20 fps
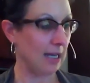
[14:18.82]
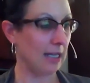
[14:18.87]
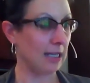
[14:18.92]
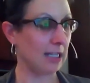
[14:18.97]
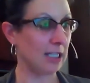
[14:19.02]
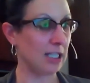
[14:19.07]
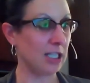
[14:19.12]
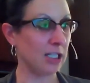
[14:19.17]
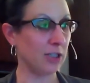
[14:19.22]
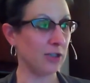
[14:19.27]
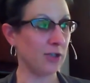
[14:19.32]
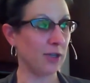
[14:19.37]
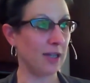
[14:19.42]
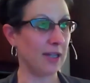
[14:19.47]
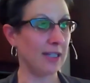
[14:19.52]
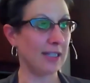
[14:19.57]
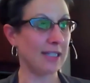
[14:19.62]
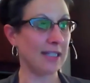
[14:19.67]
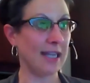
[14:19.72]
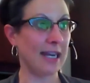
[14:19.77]
the children
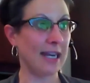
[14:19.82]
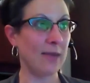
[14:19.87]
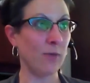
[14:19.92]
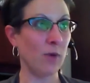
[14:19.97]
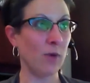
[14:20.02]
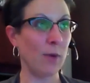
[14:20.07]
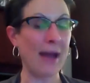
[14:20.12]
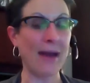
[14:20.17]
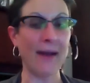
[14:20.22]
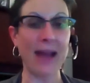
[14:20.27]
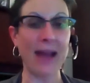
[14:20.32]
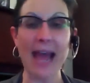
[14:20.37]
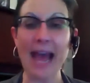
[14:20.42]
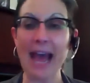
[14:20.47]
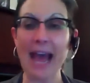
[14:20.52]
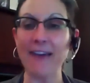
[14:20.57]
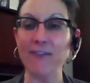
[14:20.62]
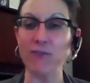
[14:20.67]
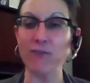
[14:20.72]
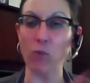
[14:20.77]
in this study were about
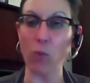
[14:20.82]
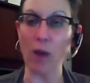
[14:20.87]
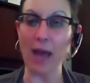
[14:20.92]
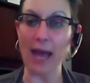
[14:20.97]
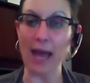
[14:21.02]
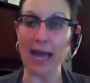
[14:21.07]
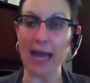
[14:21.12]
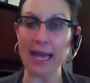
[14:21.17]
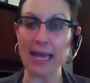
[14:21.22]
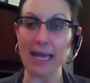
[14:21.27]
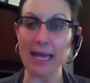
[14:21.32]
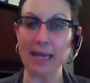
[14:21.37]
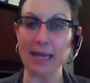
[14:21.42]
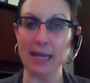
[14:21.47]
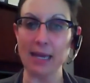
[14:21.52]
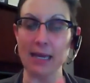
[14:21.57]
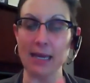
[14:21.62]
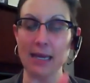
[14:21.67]
halfway